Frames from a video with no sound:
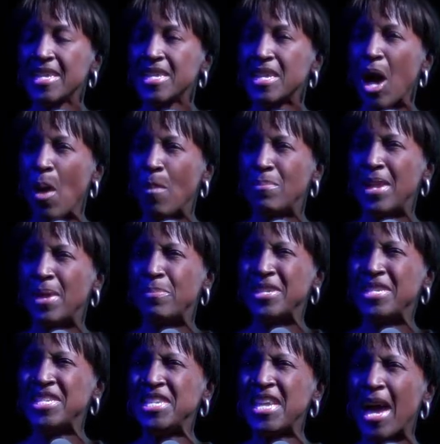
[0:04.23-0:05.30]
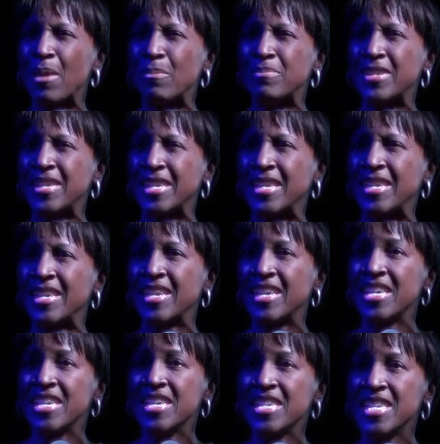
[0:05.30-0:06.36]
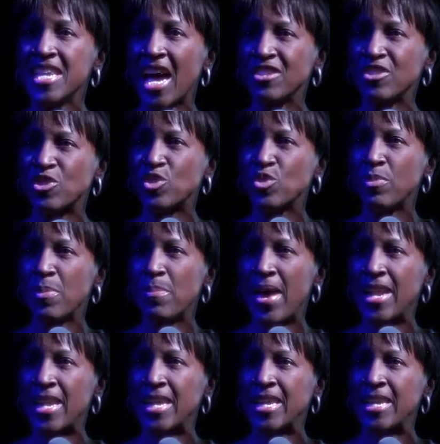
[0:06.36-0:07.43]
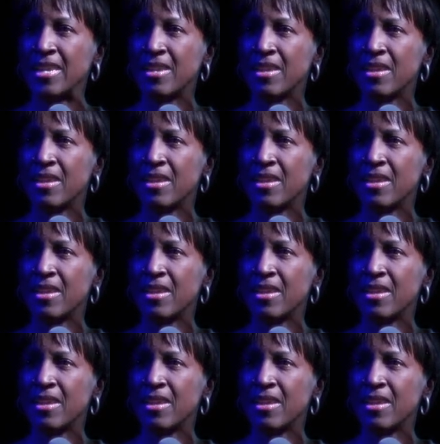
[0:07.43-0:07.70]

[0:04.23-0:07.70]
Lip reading: Come, let me nyam thee. The answer to me belly.